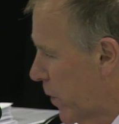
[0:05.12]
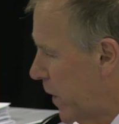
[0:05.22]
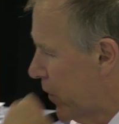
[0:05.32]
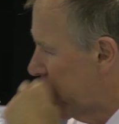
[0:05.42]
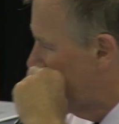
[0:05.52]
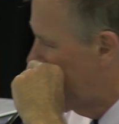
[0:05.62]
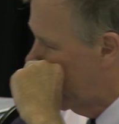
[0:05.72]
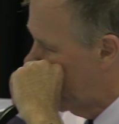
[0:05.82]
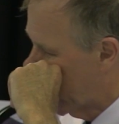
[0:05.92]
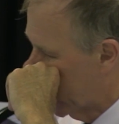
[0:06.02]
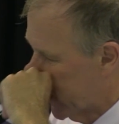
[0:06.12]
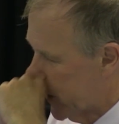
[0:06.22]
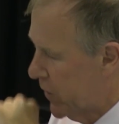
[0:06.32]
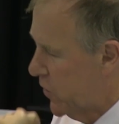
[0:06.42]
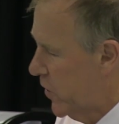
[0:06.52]
were interested in because it
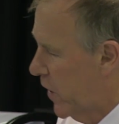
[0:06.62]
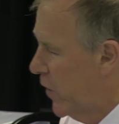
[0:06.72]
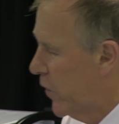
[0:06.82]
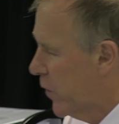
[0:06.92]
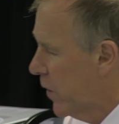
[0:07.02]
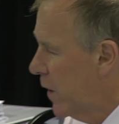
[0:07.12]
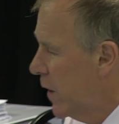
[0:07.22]
shows